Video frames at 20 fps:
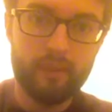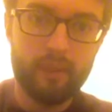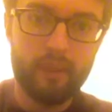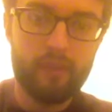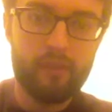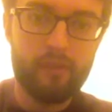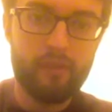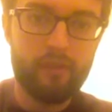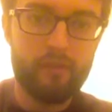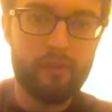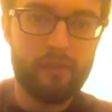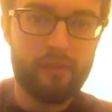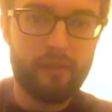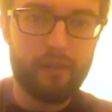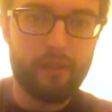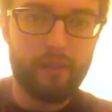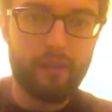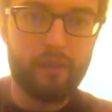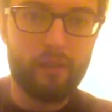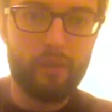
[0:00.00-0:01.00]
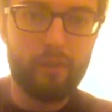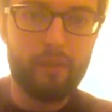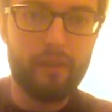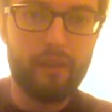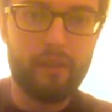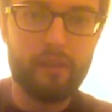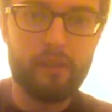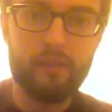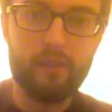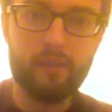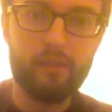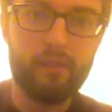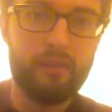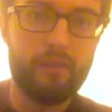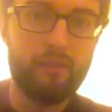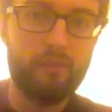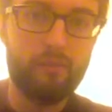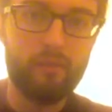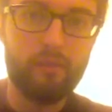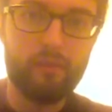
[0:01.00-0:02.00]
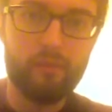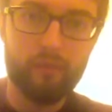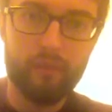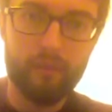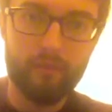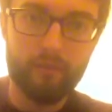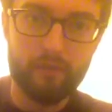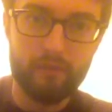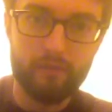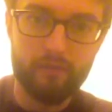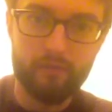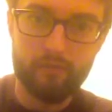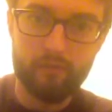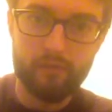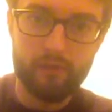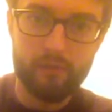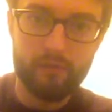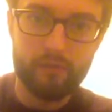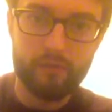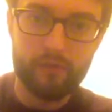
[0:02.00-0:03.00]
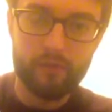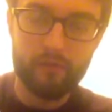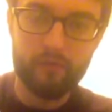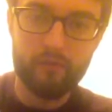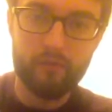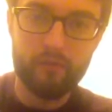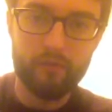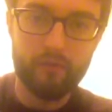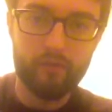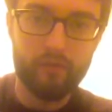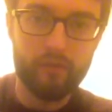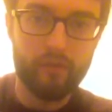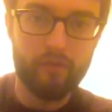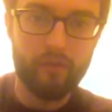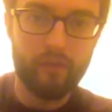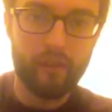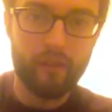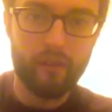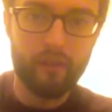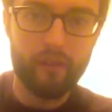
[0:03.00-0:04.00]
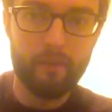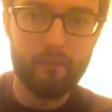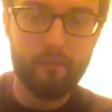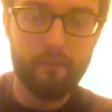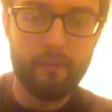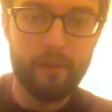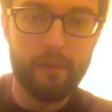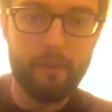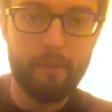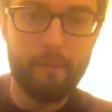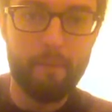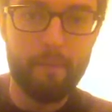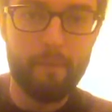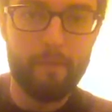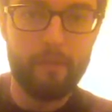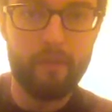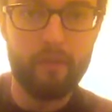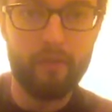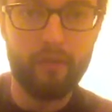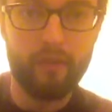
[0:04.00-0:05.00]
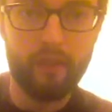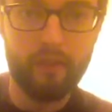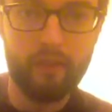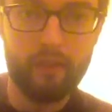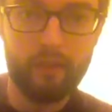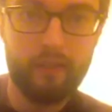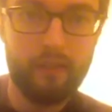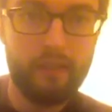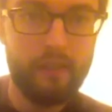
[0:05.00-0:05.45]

And I sort of use a kind of combination here. You can use whatever is most comfortable with your finger for the fingering.